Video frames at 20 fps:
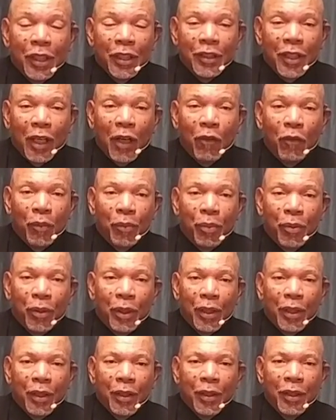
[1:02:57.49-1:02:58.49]
is our prayer.
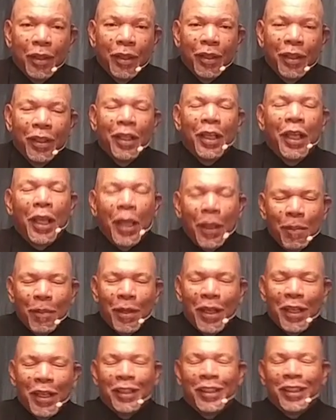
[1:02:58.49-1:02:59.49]

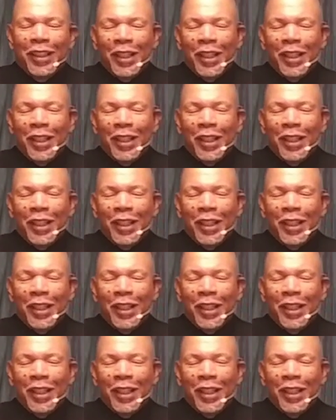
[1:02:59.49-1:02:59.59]
Amen.